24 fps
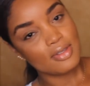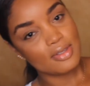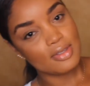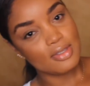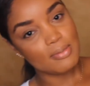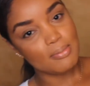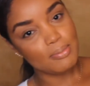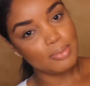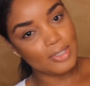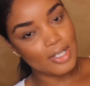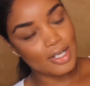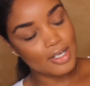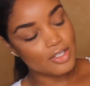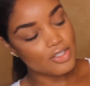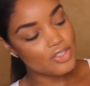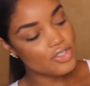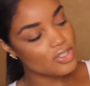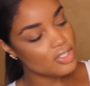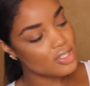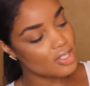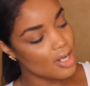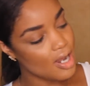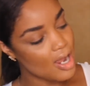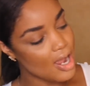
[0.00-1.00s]
the
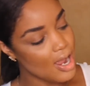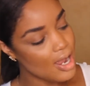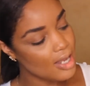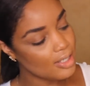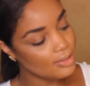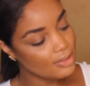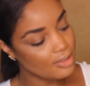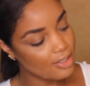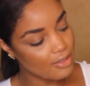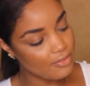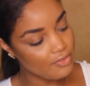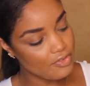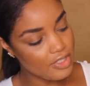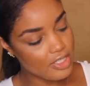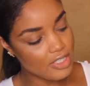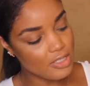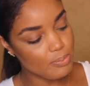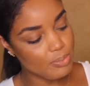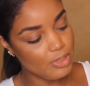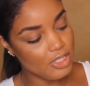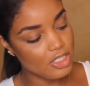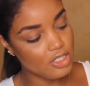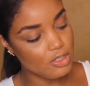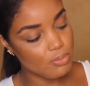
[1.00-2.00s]
blush. I love
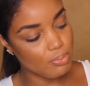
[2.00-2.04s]
this peach